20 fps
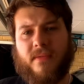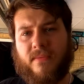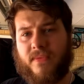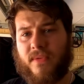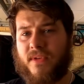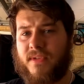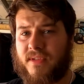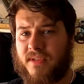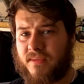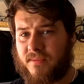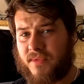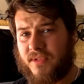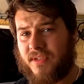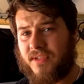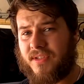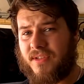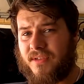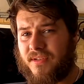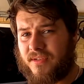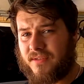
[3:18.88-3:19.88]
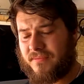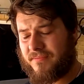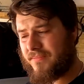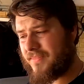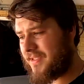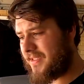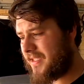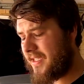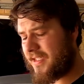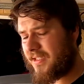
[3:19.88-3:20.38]
First thing I'm going to do
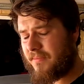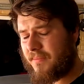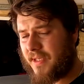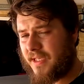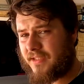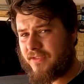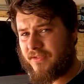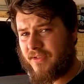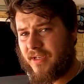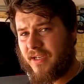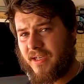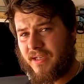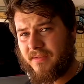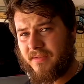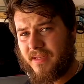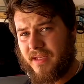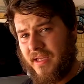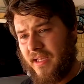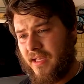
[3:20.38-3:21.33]
is take the battery out.